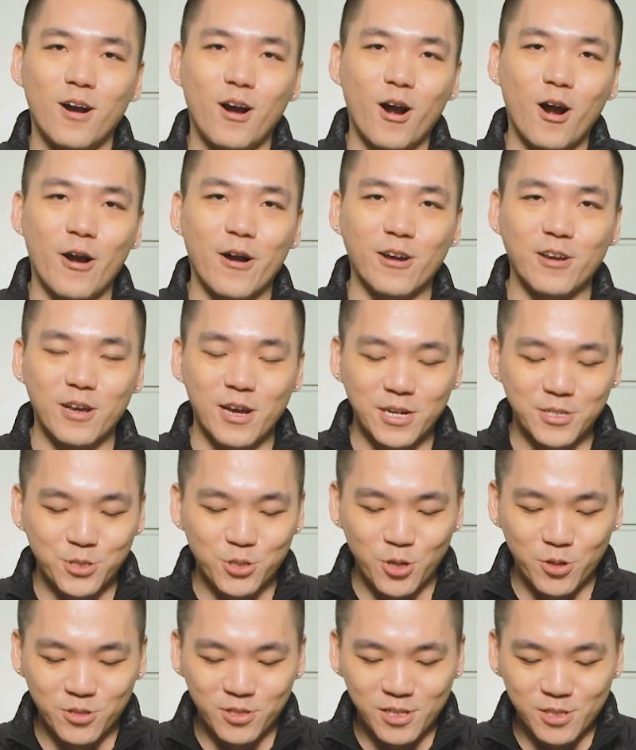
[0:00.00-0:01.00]
All right, guys,
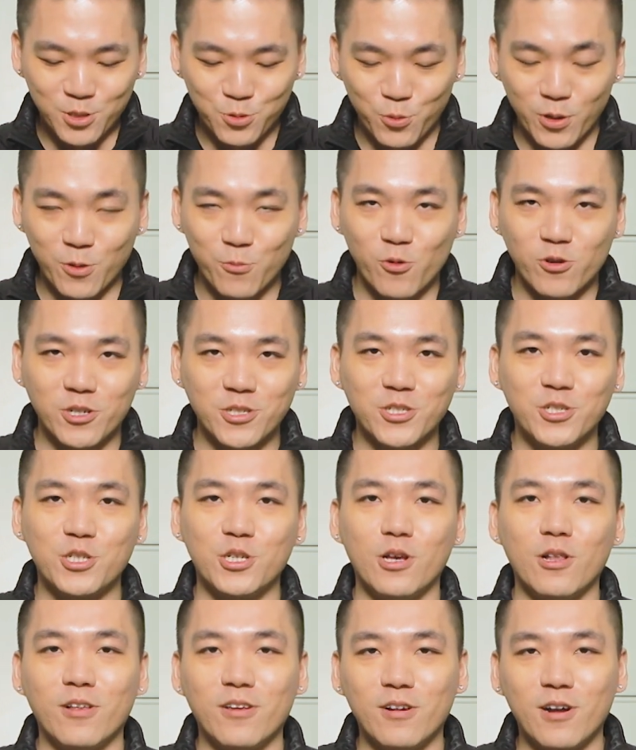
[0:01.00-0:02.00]
so this week we're just
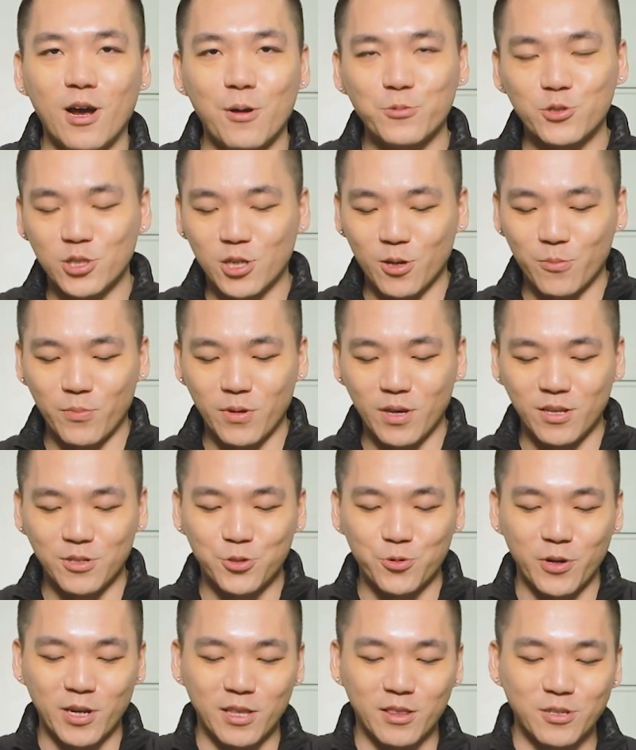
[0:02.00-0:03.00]
chilling. I'm just gonna be
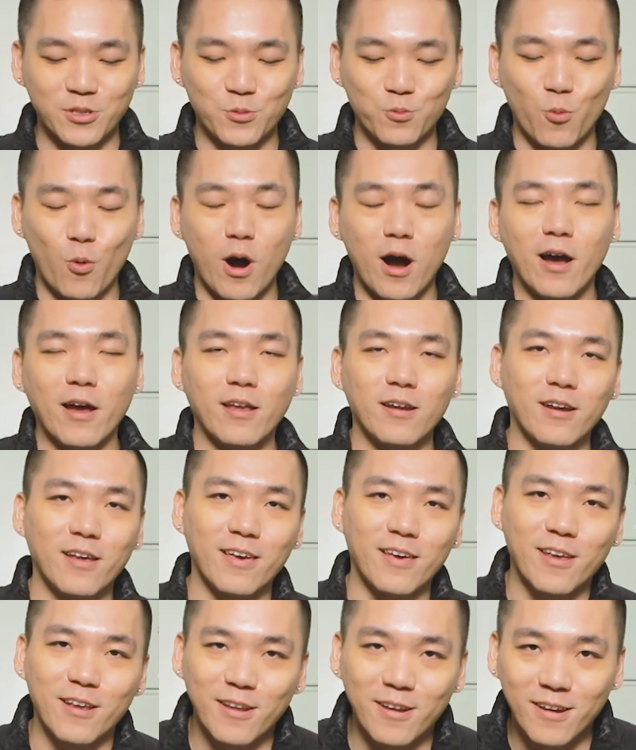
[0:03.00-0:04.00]
drinking this wine,
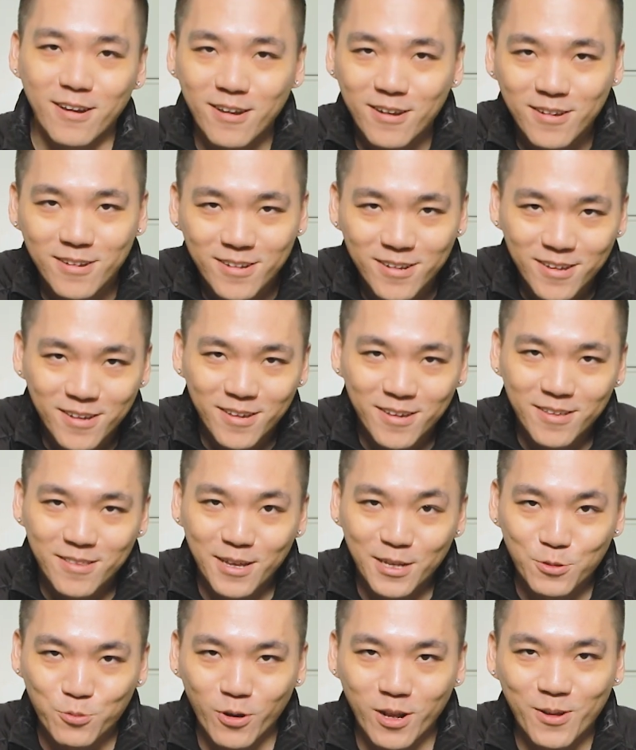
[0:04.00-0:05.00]
and
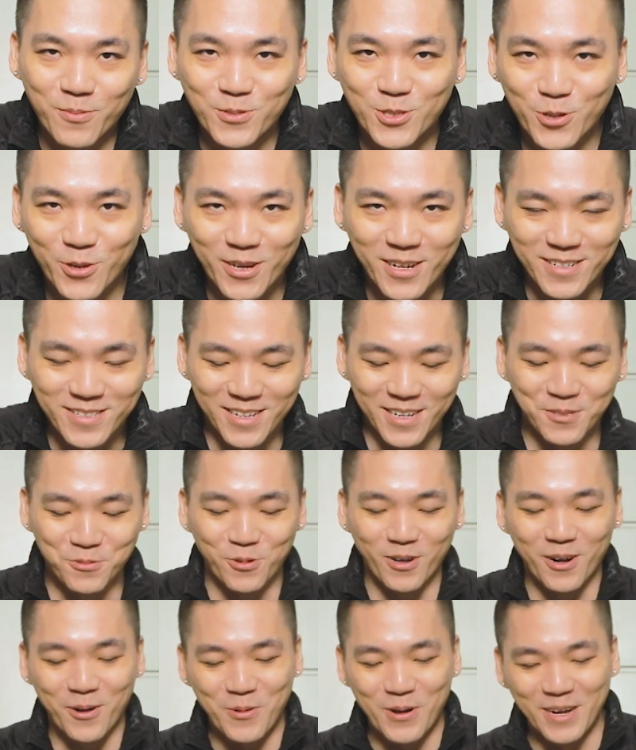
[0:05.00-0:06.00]
that's what I'm doing because that's
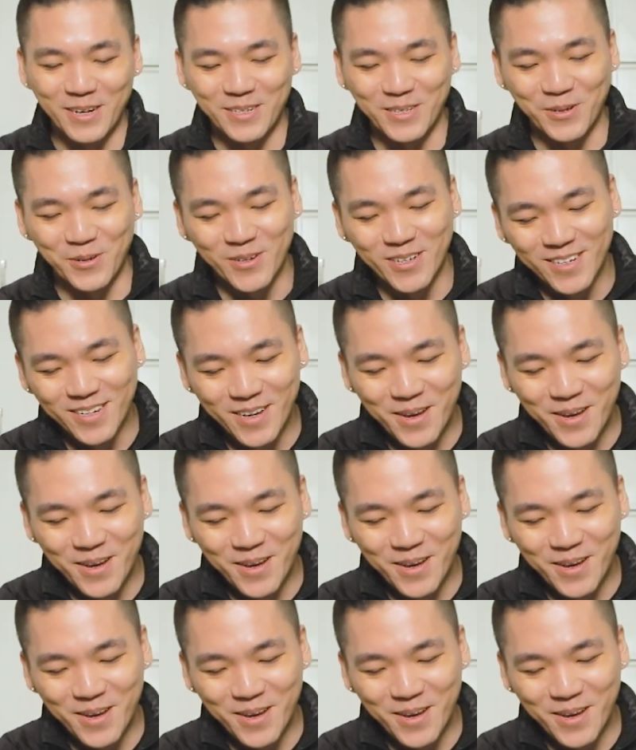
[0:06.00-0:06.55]
what I wanna do.